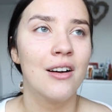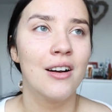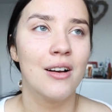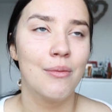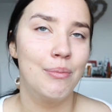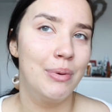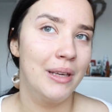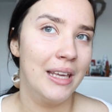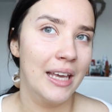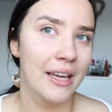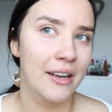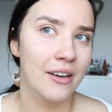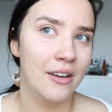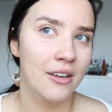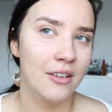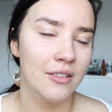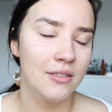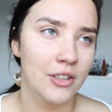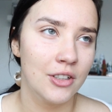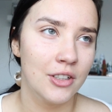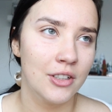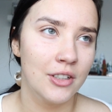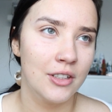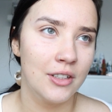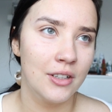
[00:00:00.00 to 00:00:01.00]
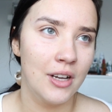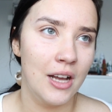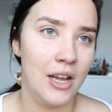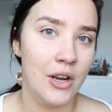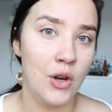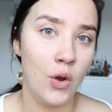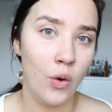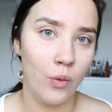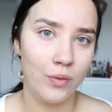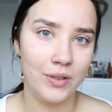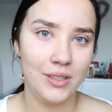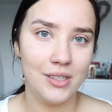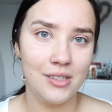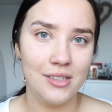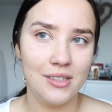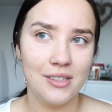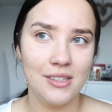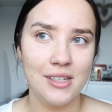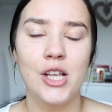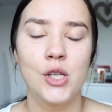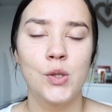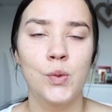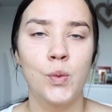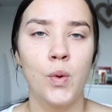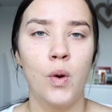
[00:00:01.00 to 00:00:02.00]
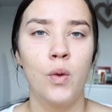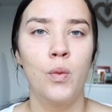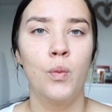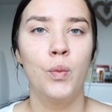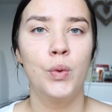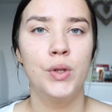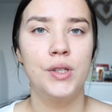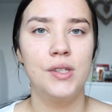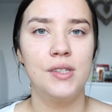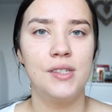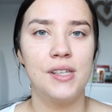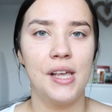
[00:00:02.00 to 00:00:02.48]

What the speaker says: or a beginner, or a novice, as one would